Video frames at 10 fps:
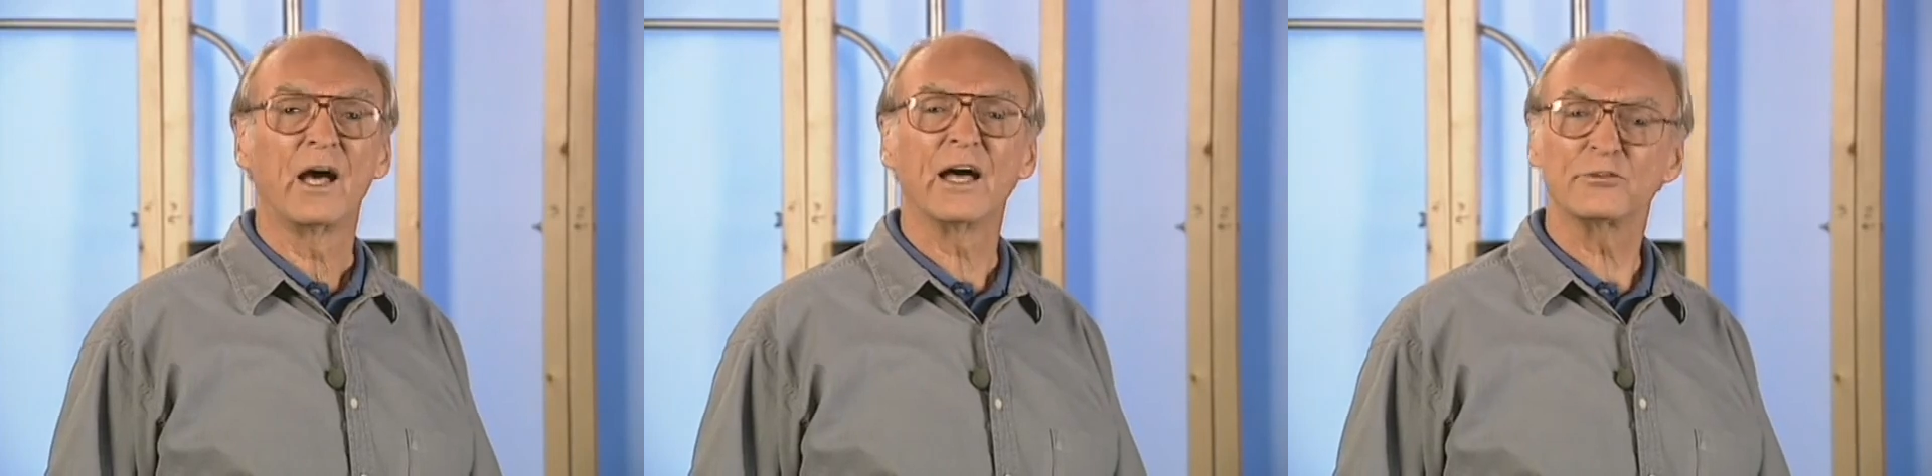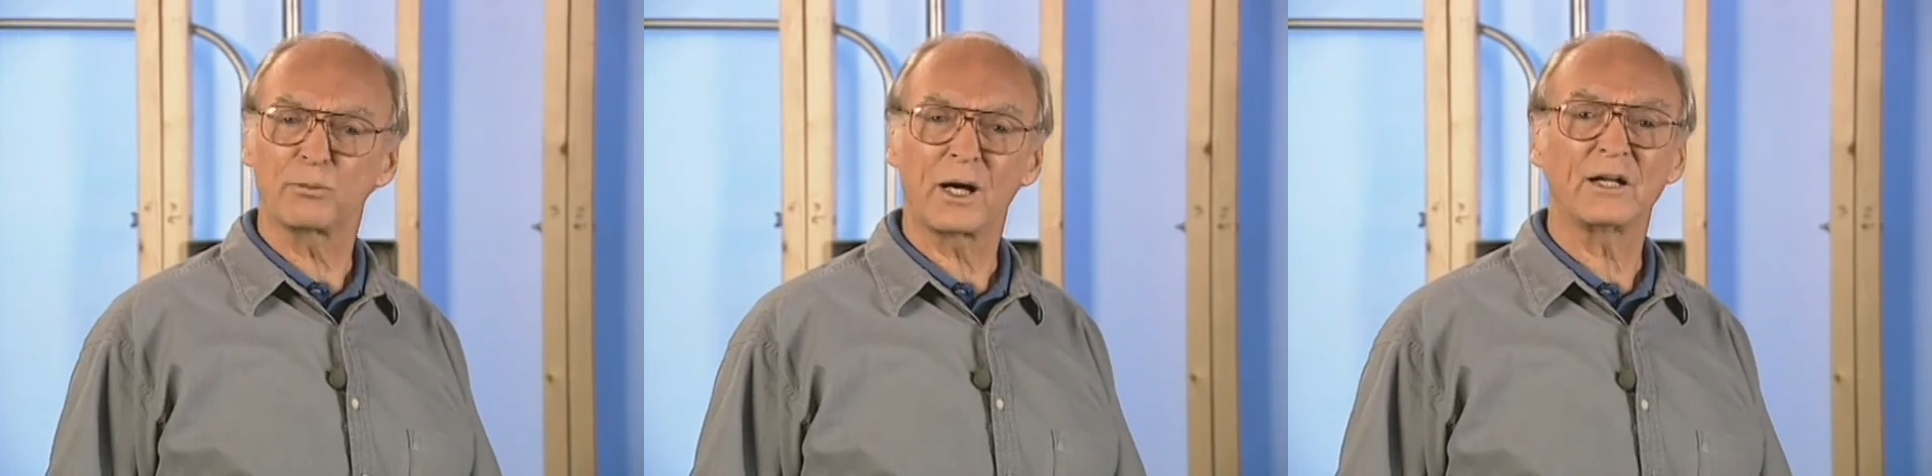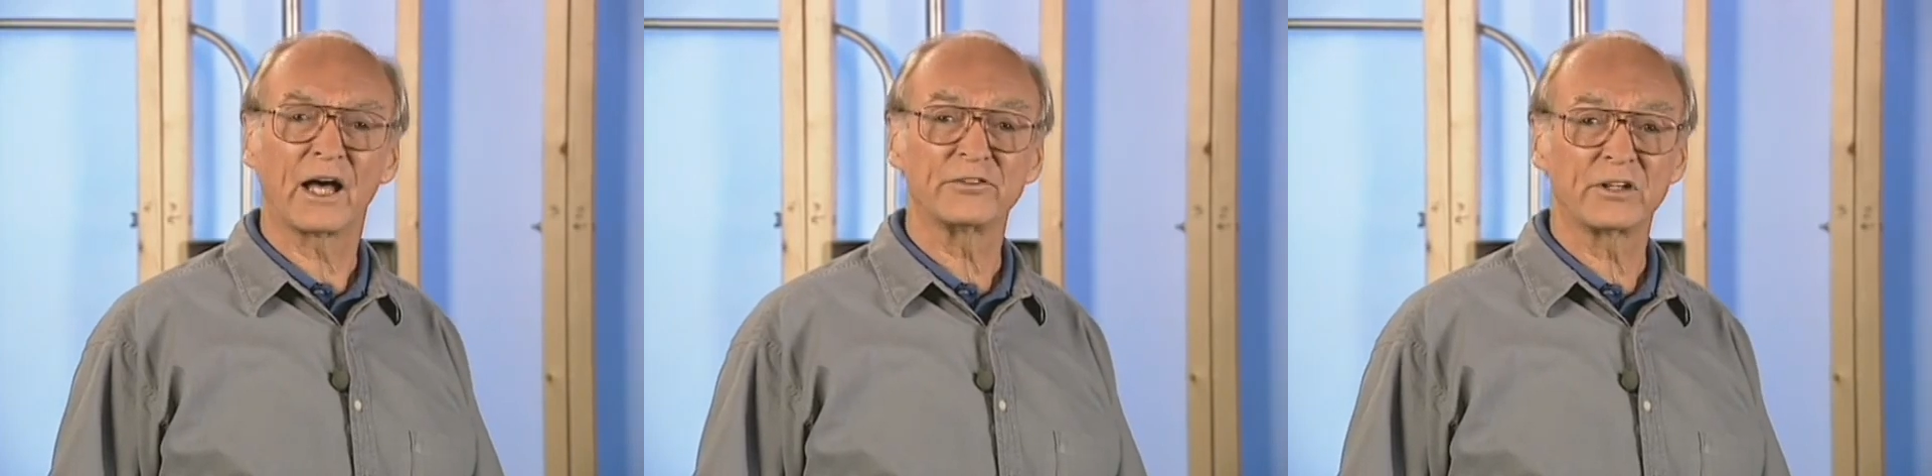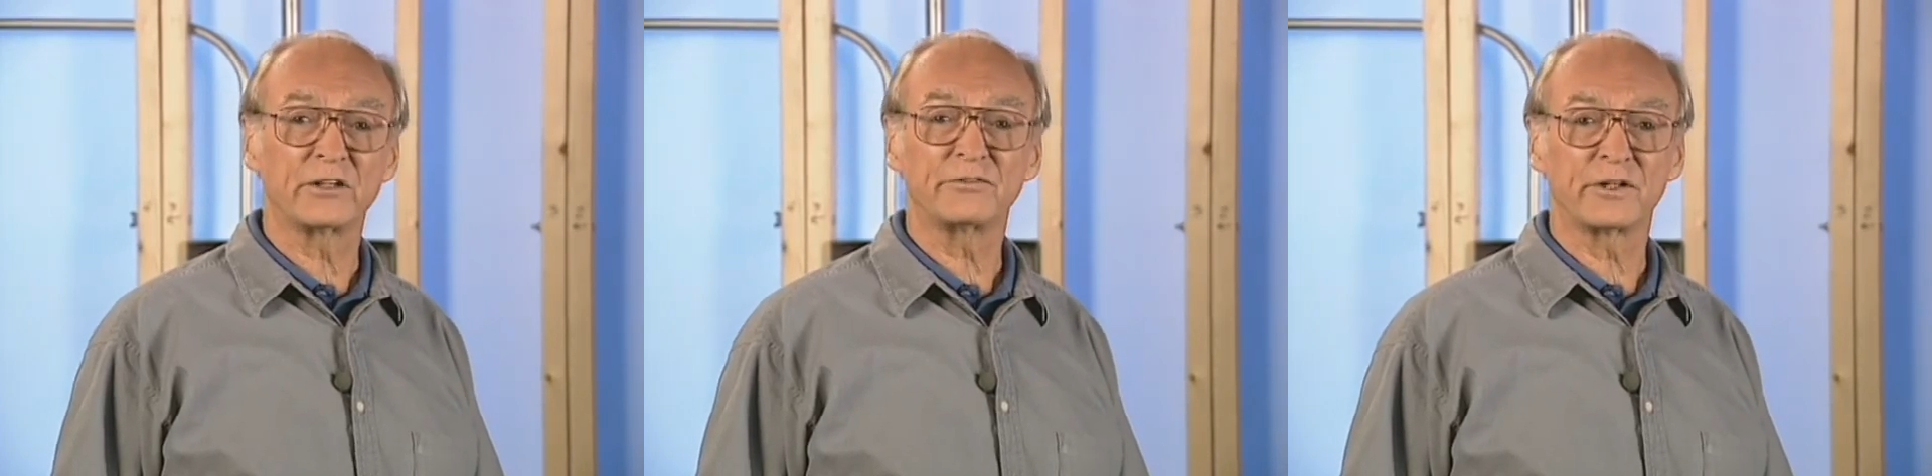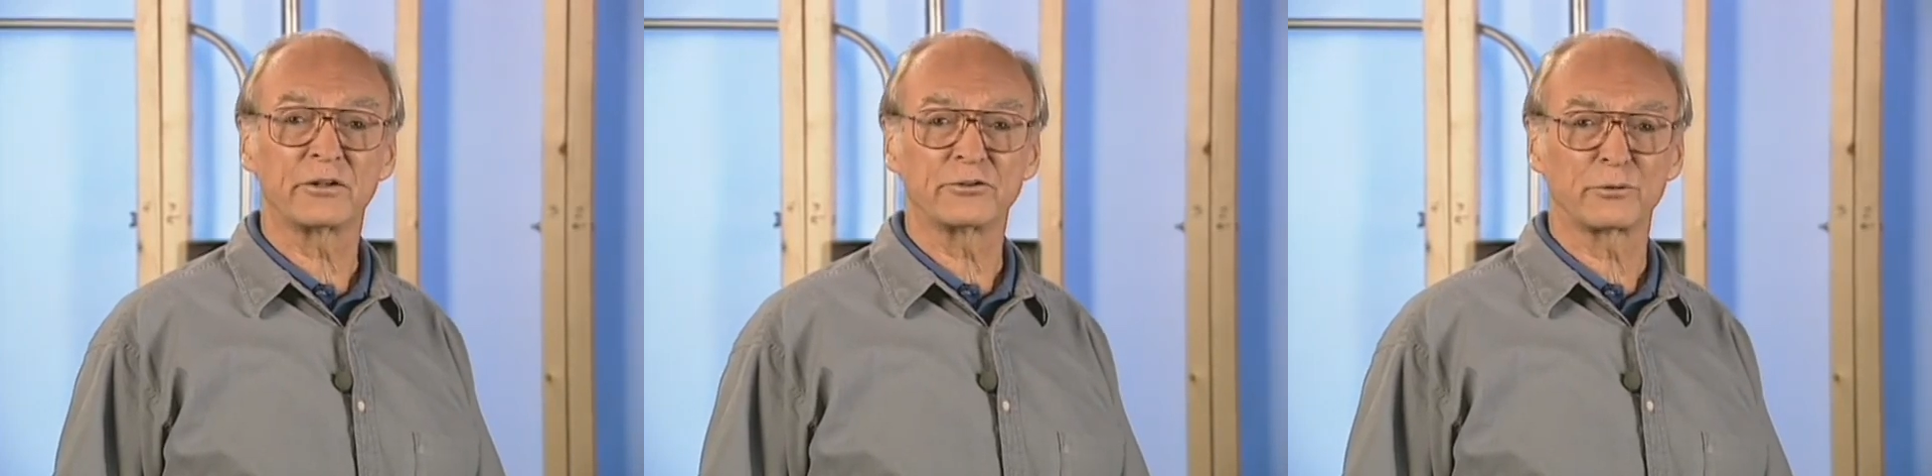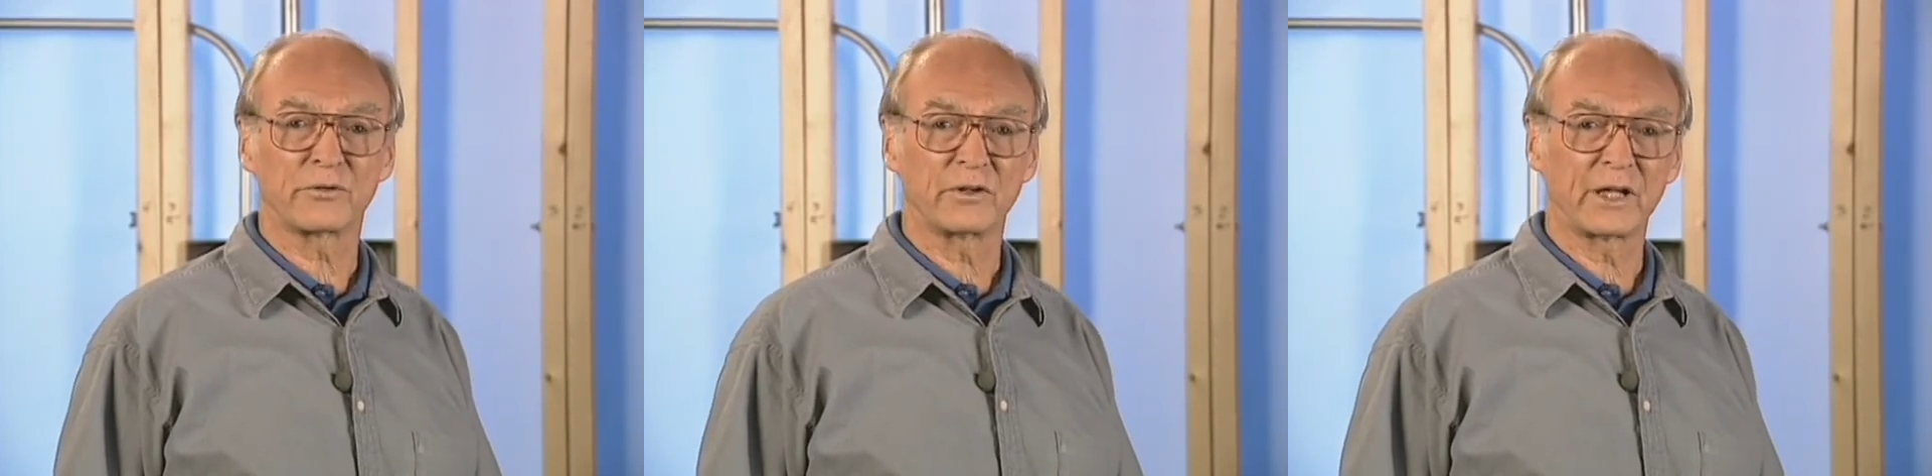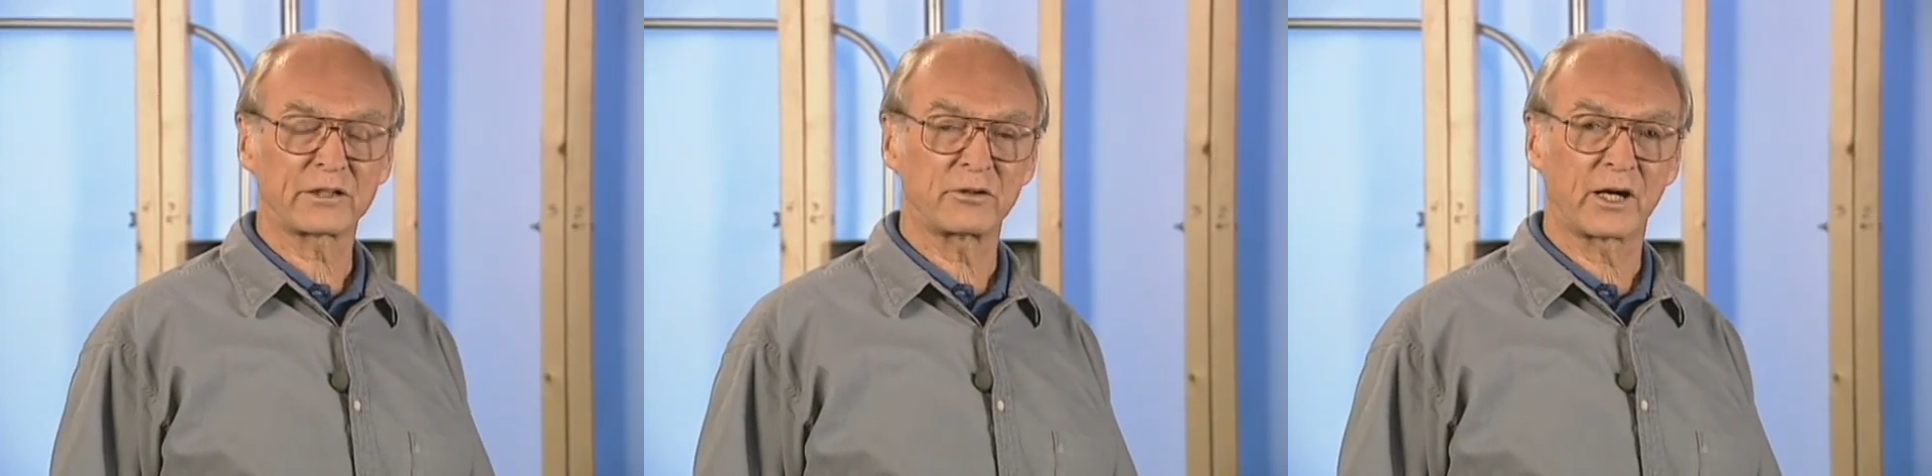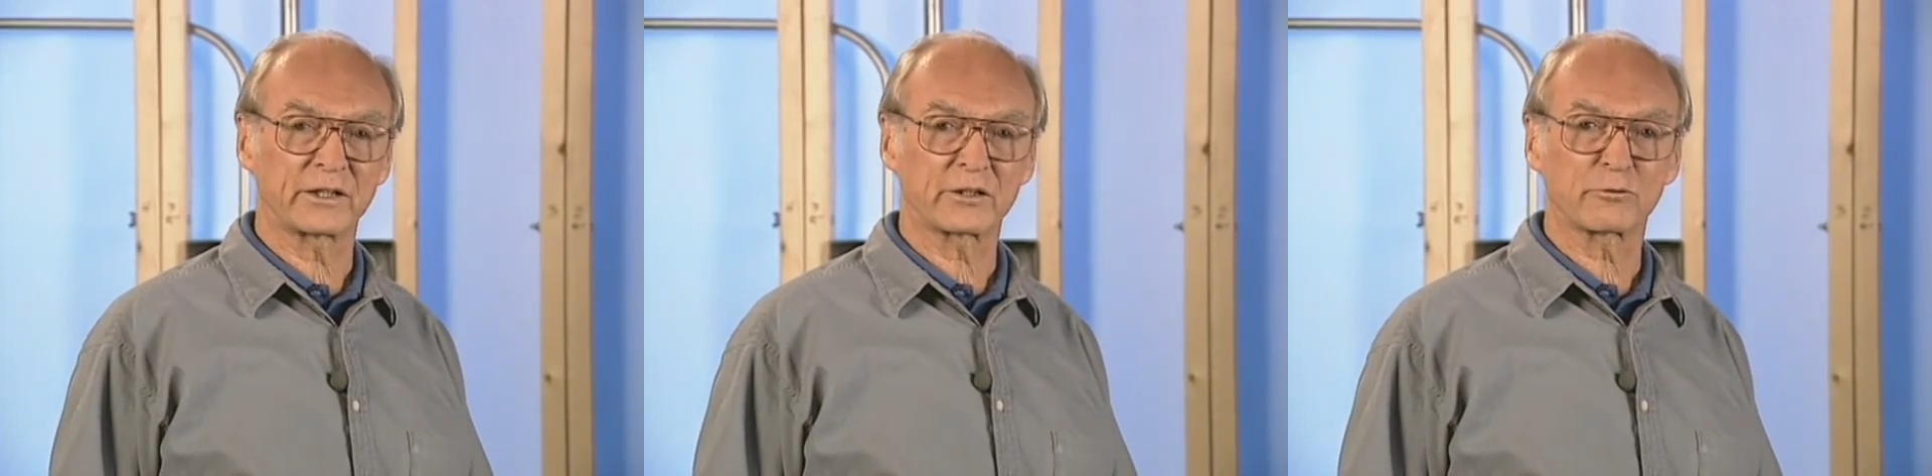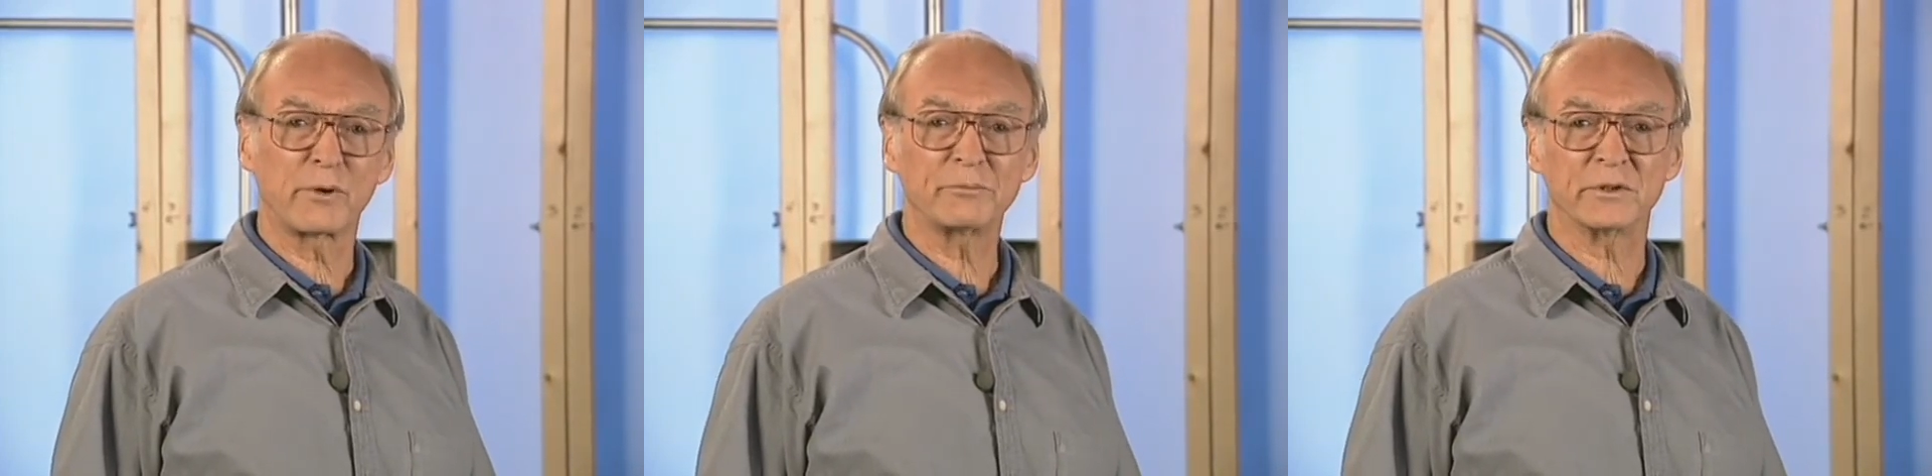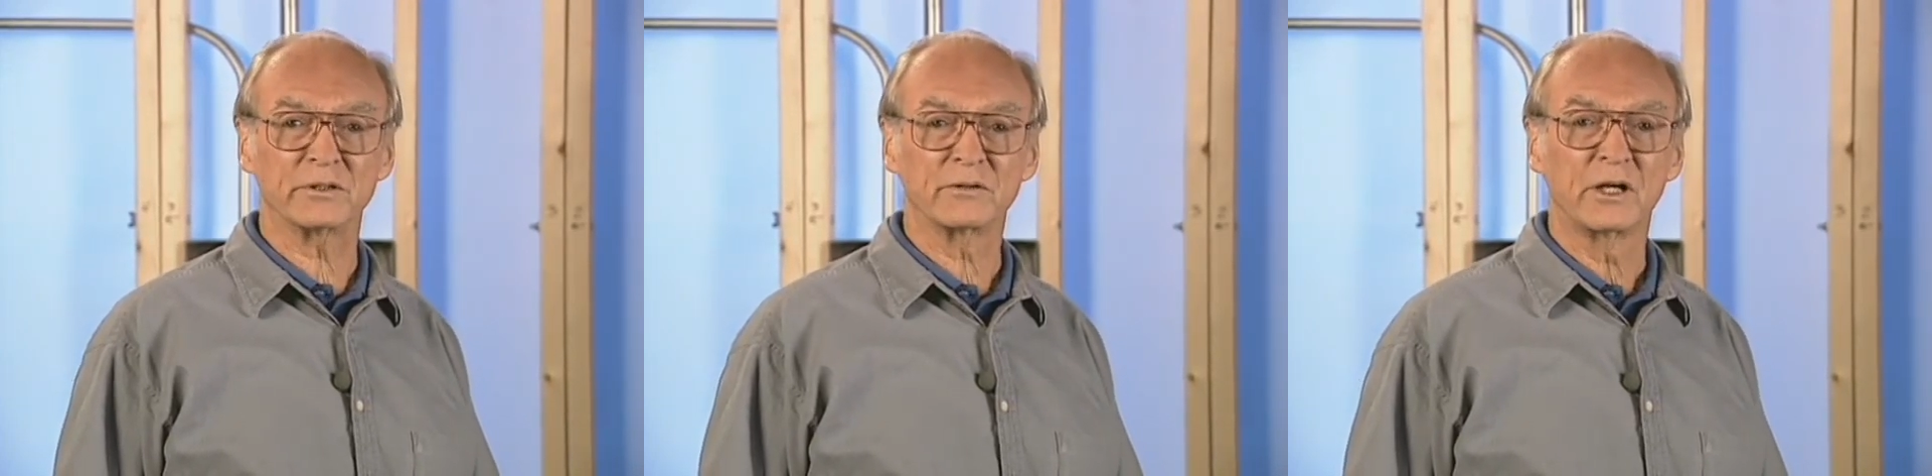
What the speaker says: as well as interference with electronic equipment,